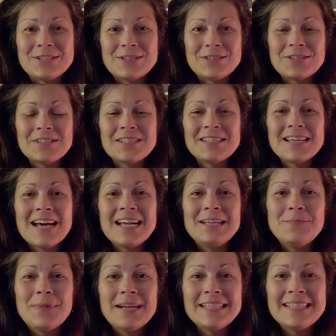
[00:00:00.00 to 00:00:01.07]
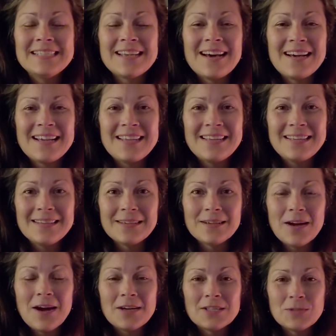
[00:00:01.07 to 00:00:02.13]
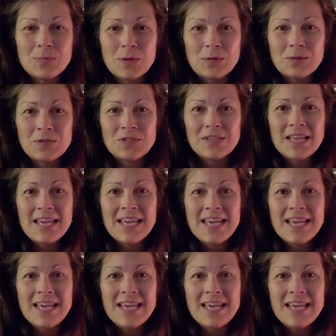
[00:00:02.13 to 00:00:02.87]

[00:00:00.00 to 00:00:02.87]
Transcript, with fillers: or side by side in the cosmos.